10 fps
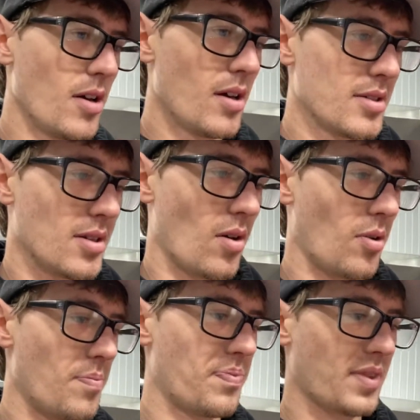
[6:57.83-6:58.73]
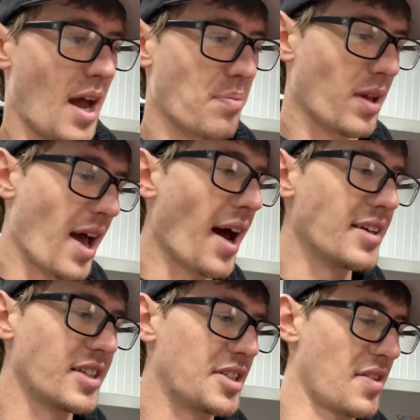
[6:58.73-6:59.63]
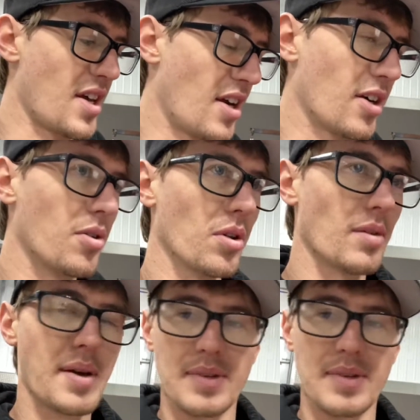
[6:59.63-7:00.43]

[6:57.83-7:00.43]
So I plan on ditching the intercooler maybe